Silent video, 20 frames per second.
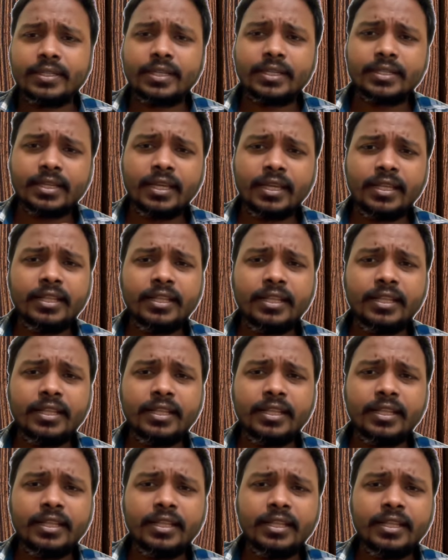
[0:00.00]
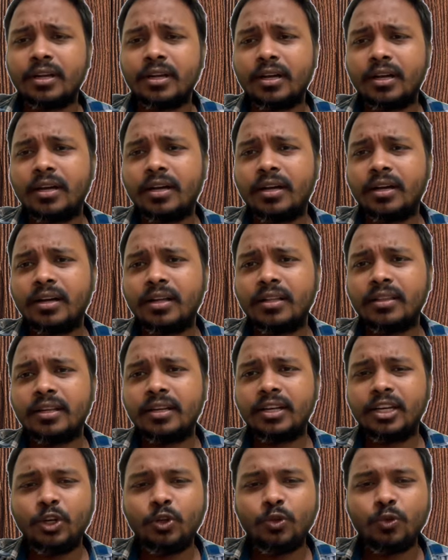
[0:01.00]
this position, the
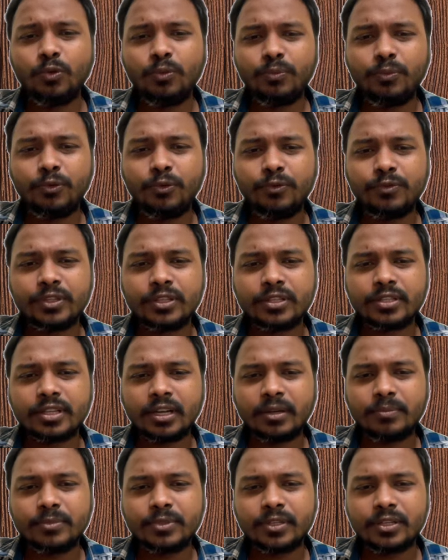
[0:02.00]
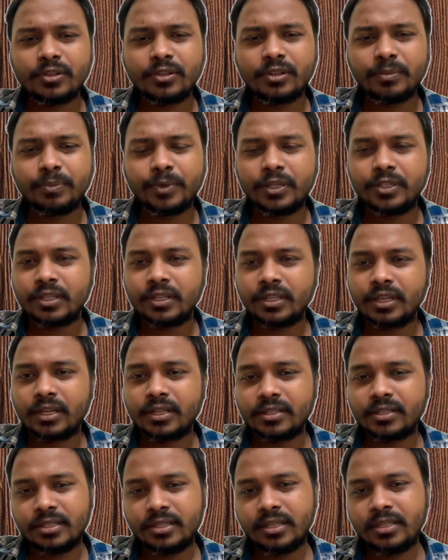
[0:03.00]
new moves just comes into the picture, that
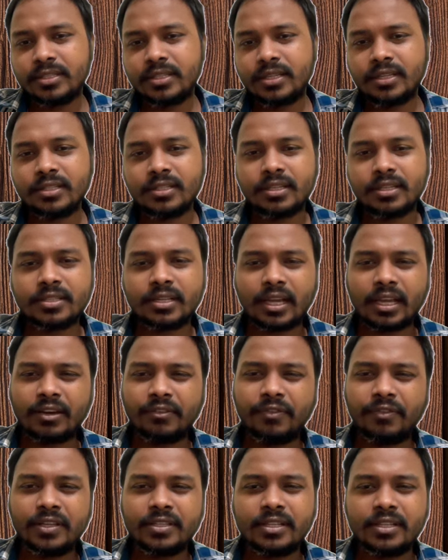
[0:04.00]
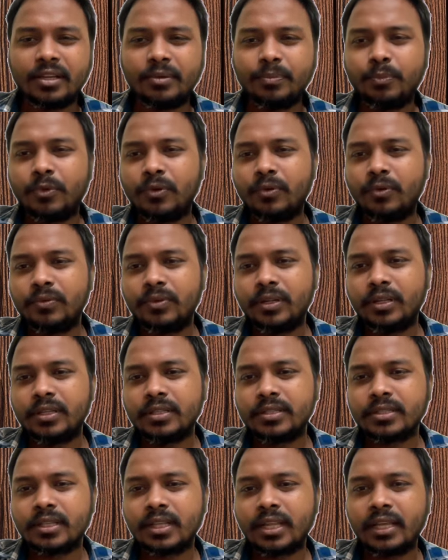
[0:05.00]
is g6, just sacrificing a pawn
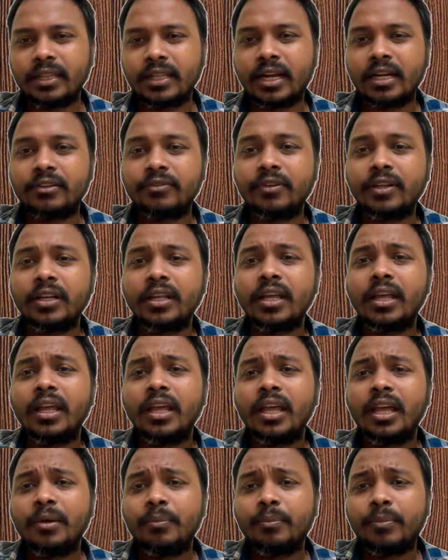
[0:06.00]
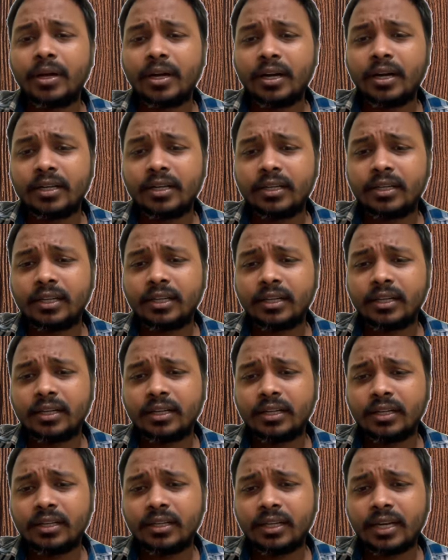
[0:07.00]
is like that one. But
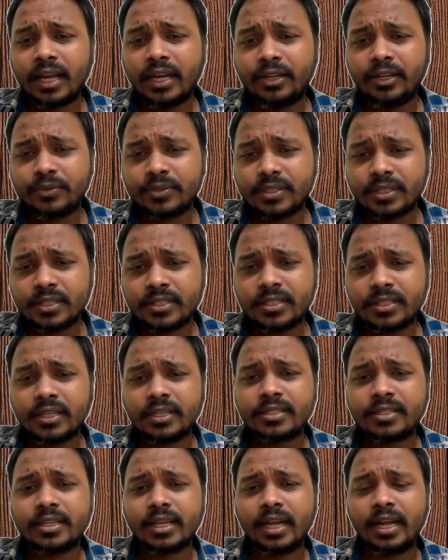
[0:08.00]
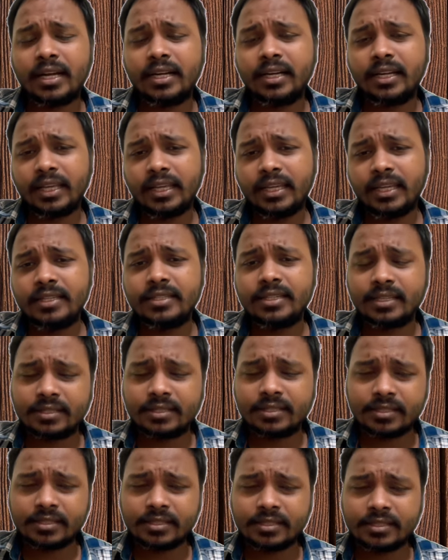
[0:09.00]
knight to c6 and e6
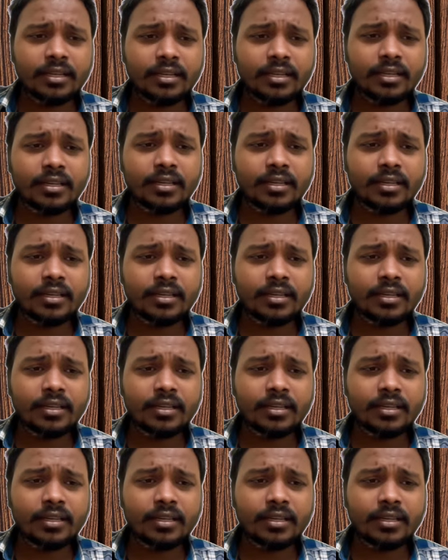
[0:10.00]
still are the